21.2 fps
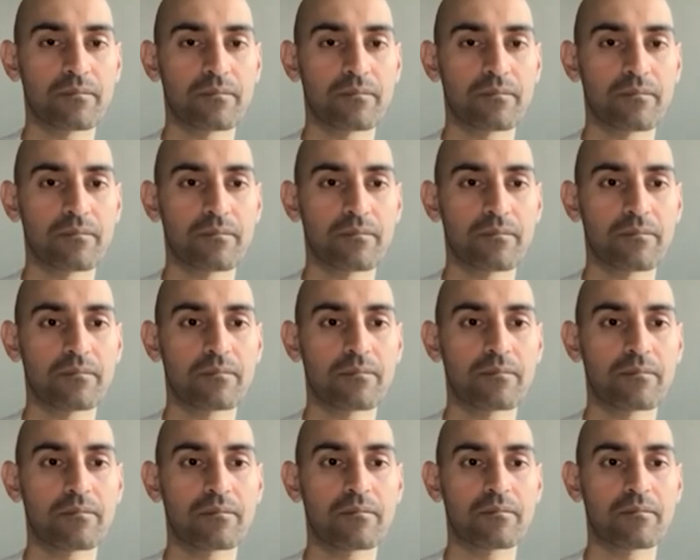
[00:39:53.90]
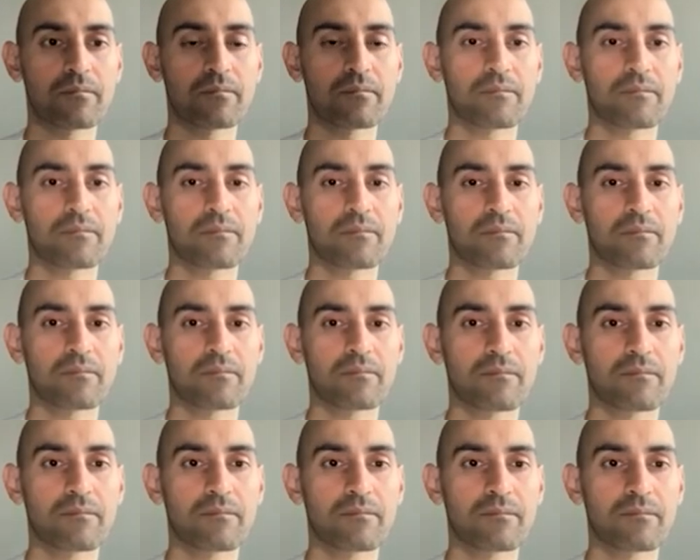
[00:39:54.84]

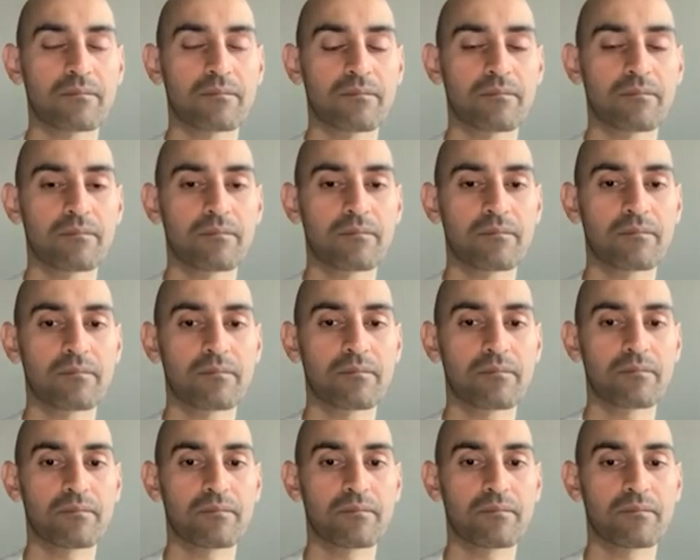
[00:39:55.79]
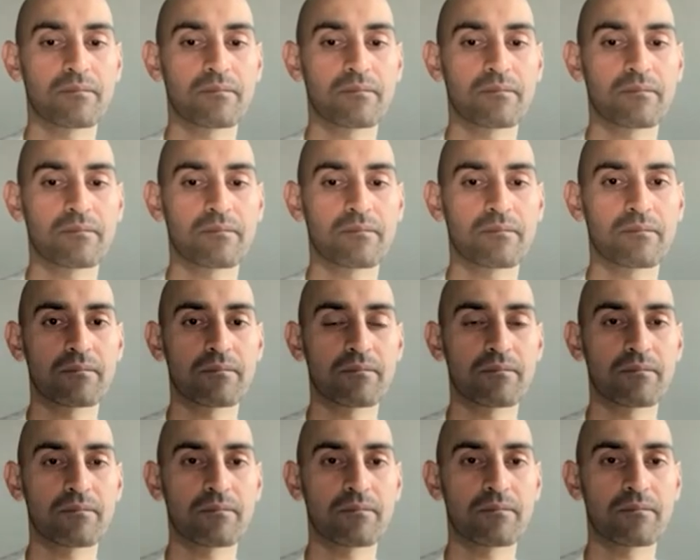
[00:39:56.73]

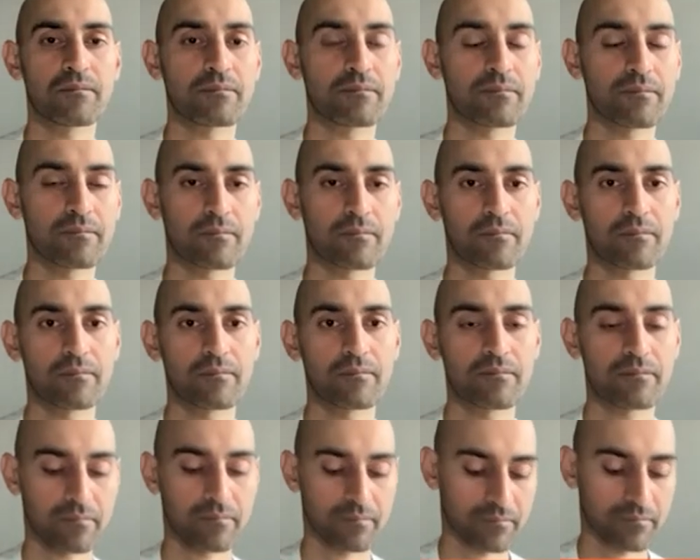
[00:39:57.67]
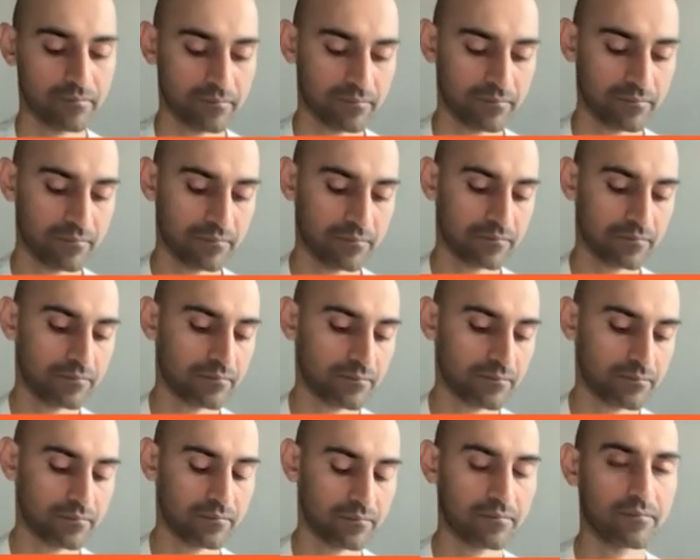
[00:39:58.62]

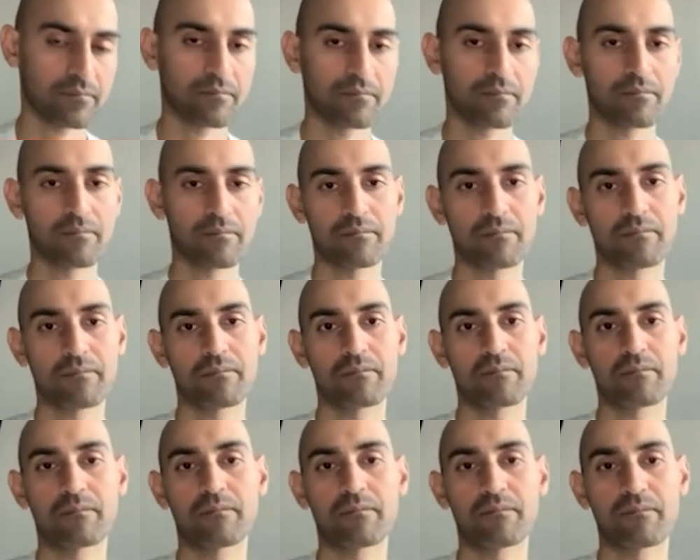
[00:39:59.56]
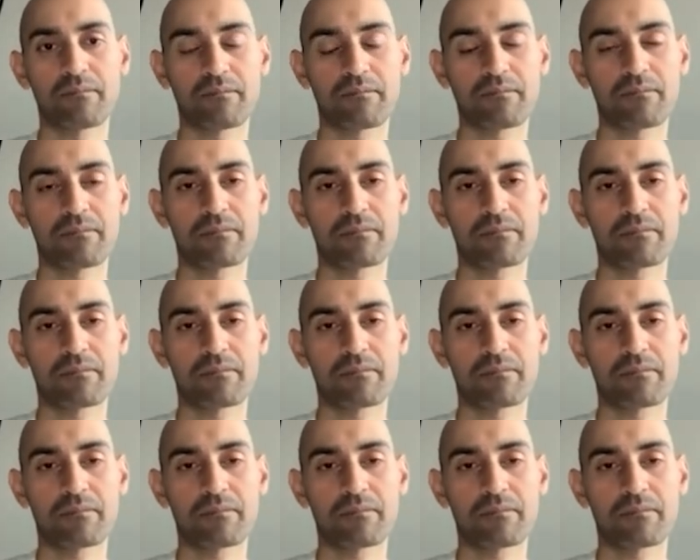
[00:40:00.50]
The person shown says nothing.